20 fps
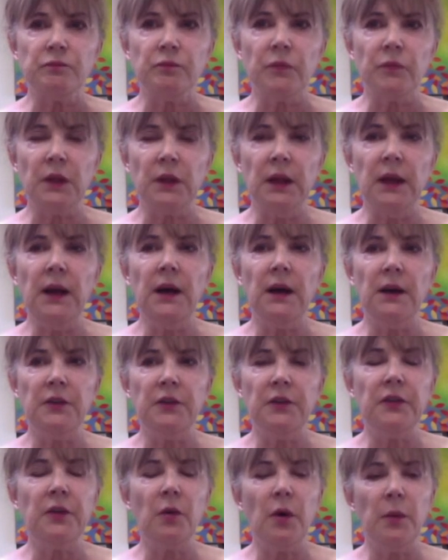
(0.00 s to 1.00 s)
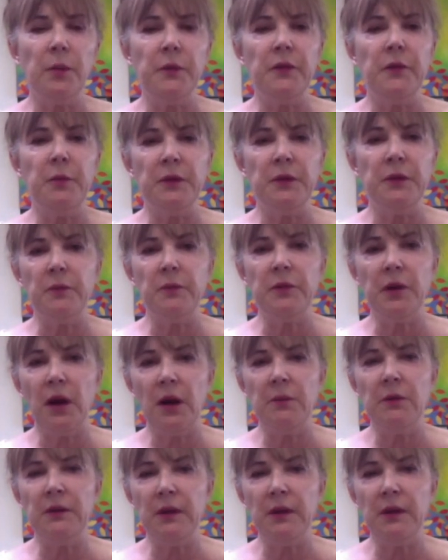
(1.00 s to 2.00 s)
yeah, just go up and spend some
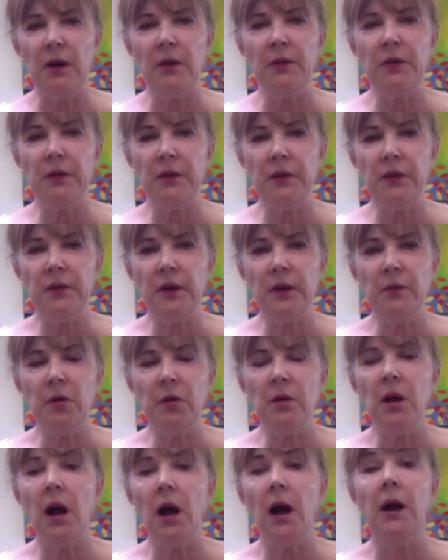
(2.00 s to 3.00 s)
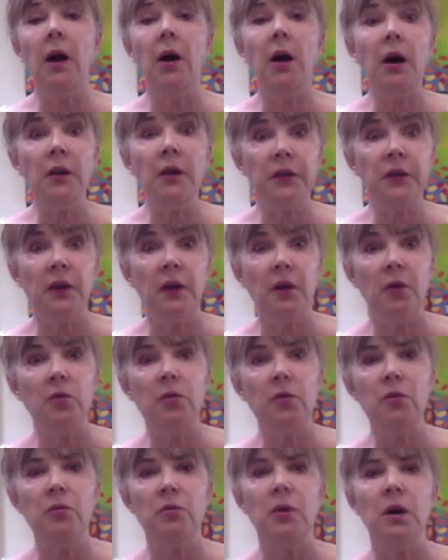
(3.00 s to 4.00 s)
time in Taos this summer. I
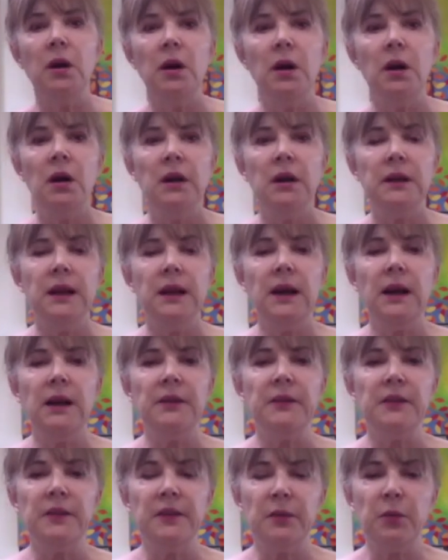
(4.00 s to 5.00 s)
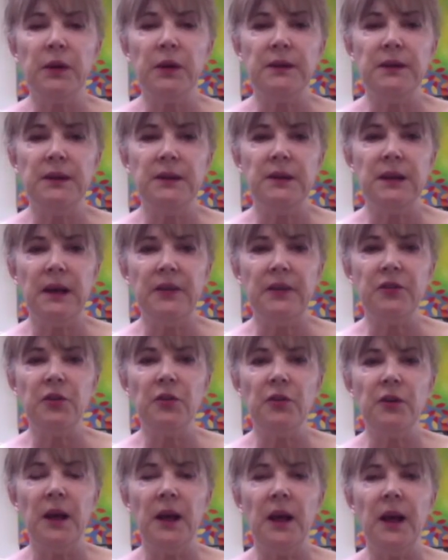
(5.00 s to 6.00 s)
also, yeah, it's just what I did
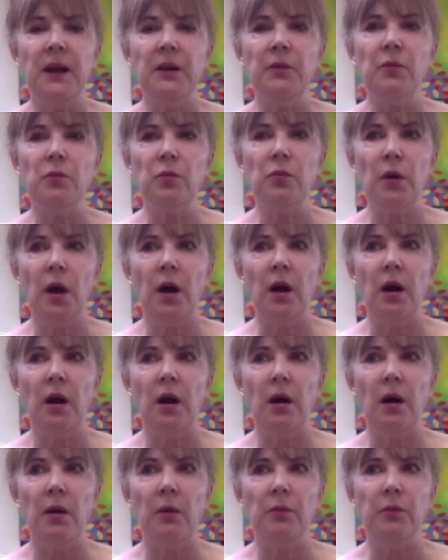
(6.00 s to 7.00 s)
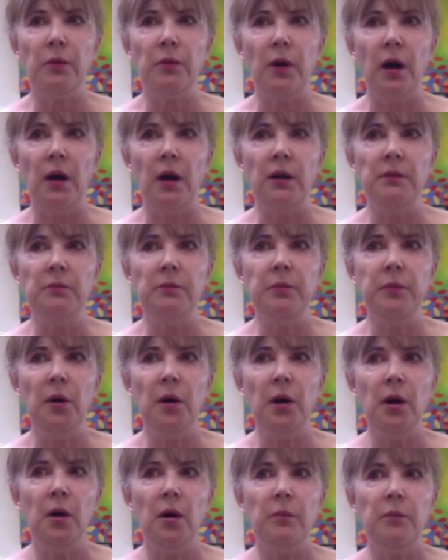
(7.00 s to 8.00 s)
yesterday. Ron
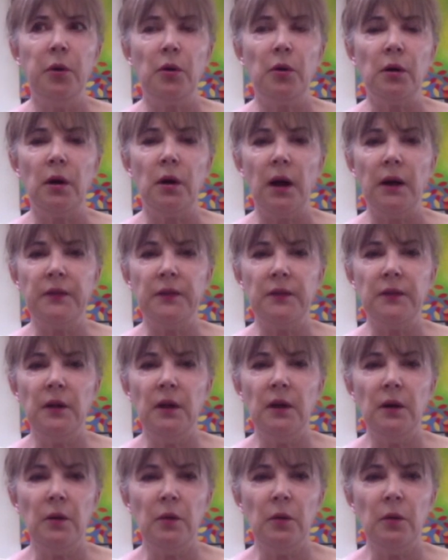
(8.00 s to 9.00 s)
Procrasso,